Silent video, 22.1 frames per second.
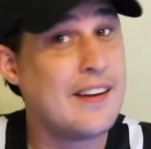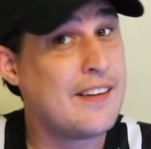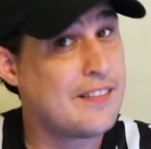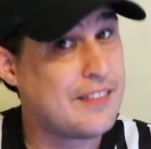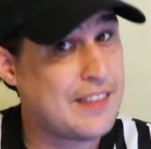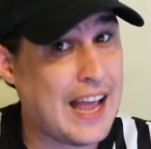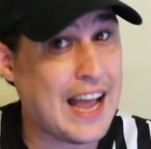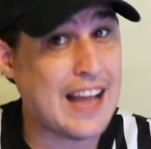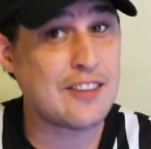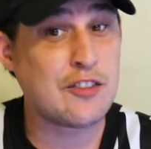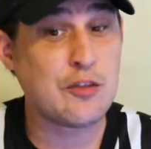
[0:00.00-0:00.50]

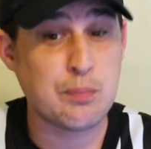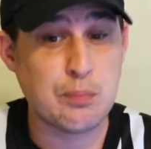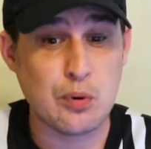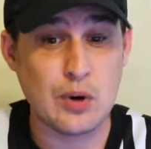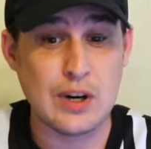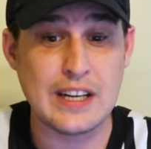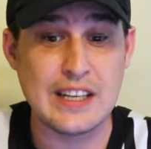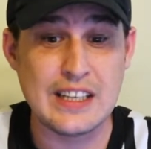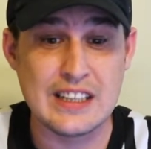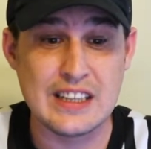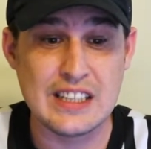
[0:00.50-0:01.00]
That's
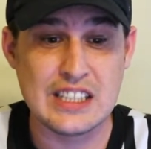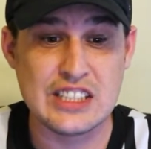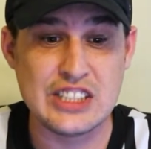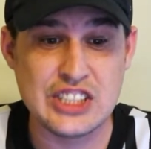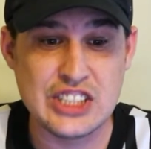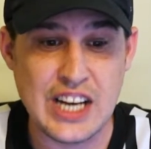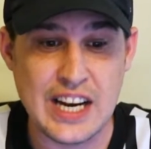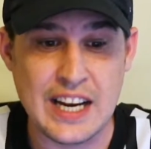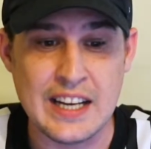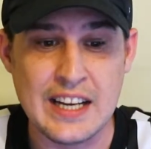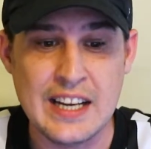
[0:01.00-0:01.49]
pretty
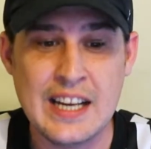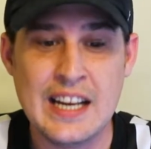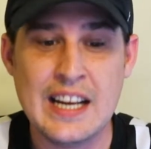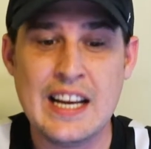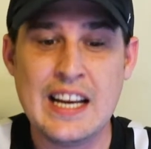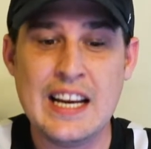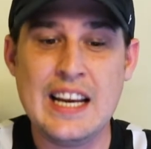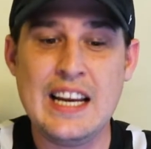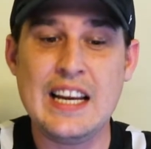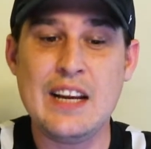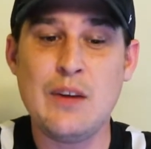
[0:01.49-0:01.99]
legit.
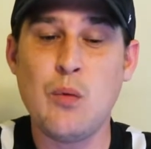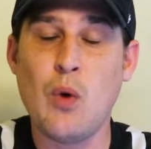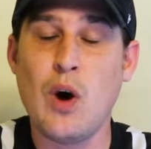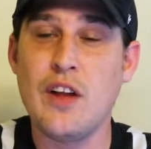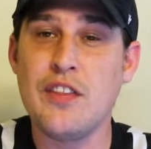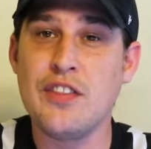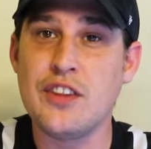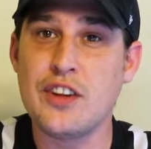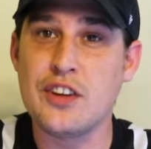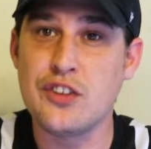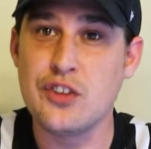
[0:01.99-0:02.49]
He
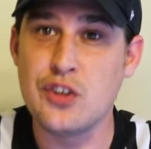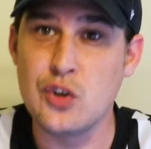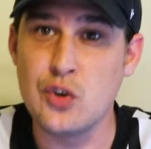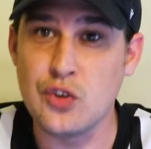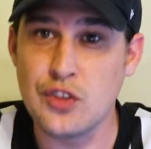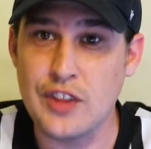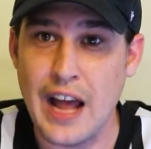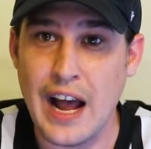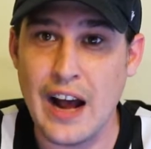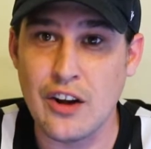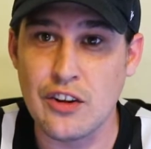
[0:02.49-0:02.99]
won the
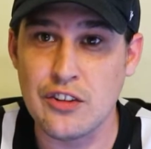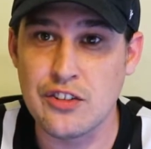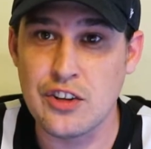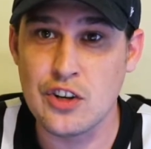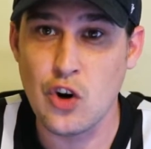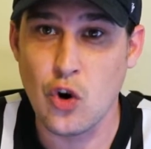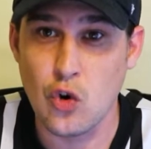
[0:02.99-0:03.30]
2000